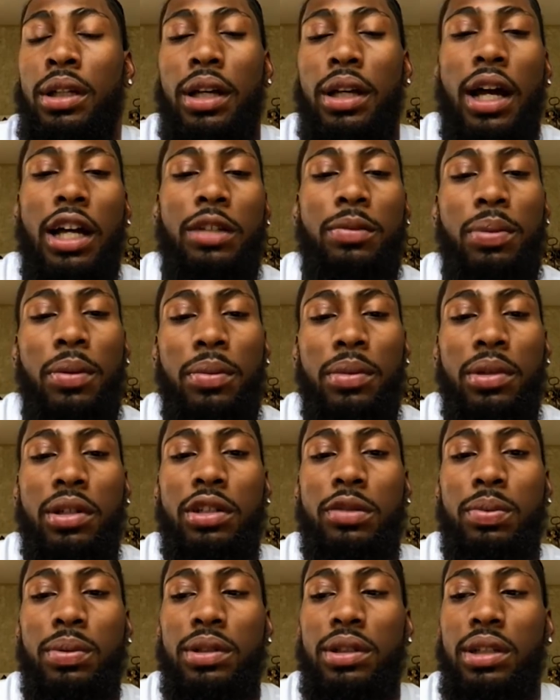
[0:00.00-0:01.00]
God's put me in
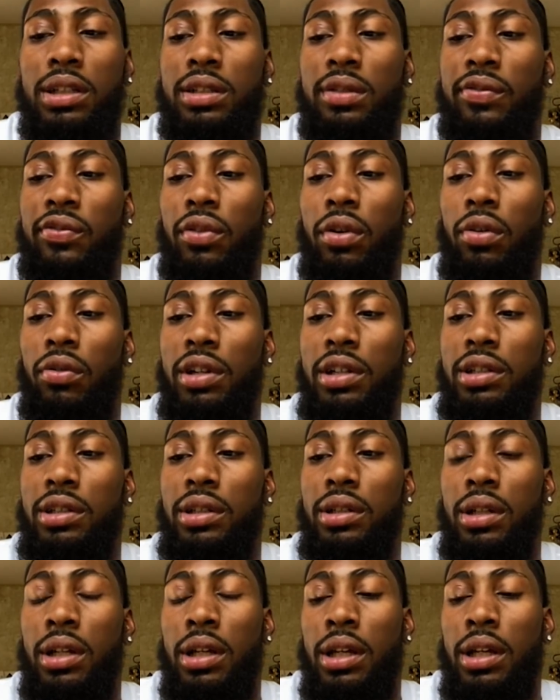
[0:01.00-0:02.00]
this position for a
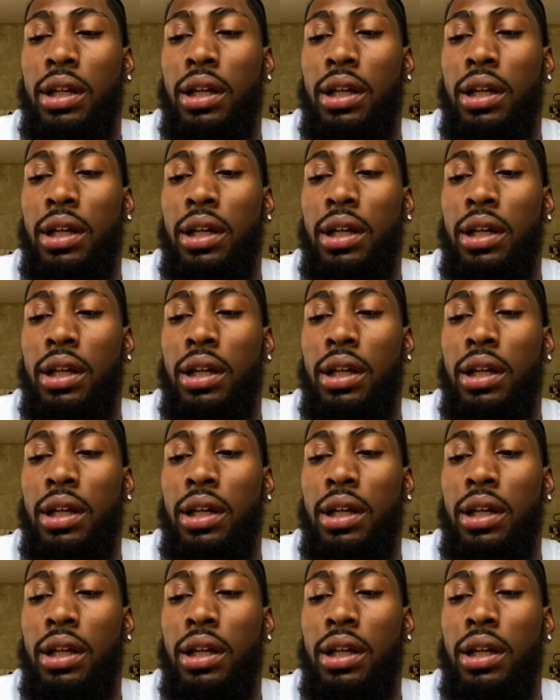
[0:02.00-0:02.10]
reason,